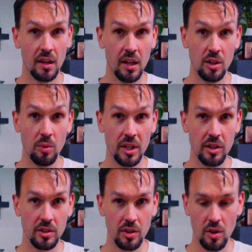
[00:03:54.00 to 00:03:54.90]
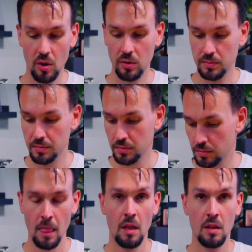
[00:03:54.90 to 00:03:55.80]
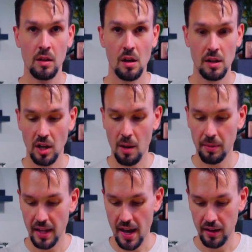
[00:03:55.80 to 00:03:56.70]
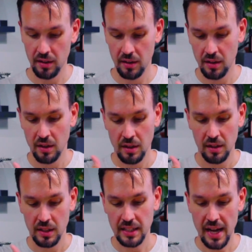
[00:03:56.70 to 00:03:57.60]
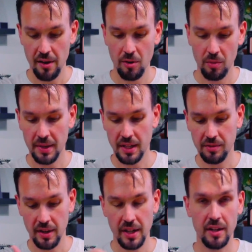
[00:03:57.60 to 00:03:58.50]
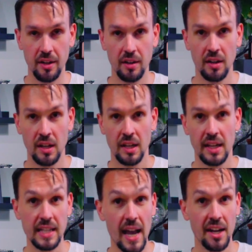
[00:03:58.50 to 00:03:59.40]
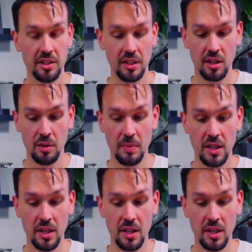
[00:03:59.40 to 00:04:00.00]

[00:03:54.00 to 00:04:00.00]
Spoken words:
and you'll be good to go. On top of that, this arrow piece right here is actually gonna be